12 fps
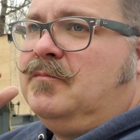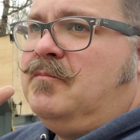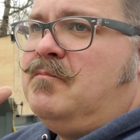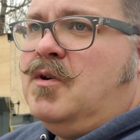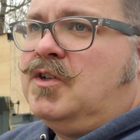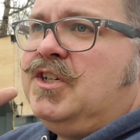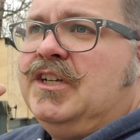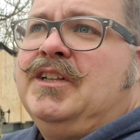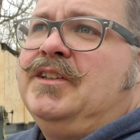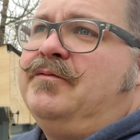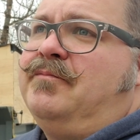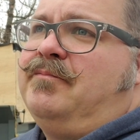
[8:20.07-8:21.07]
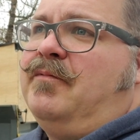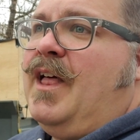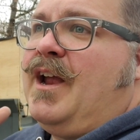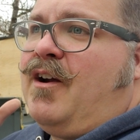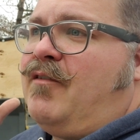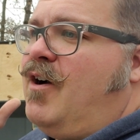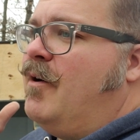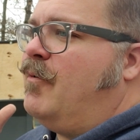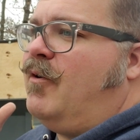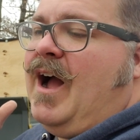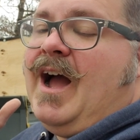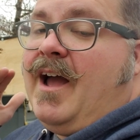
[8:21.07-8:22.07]
mushy layer of
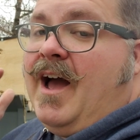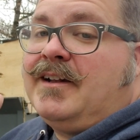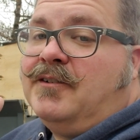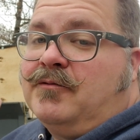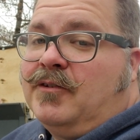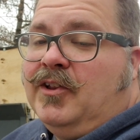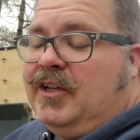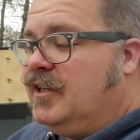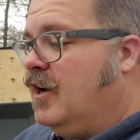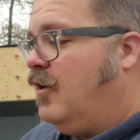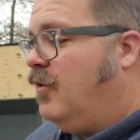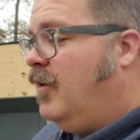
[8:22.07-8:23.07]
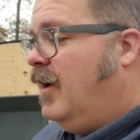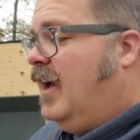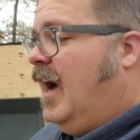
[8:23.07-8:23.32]
rubber. I don't really know.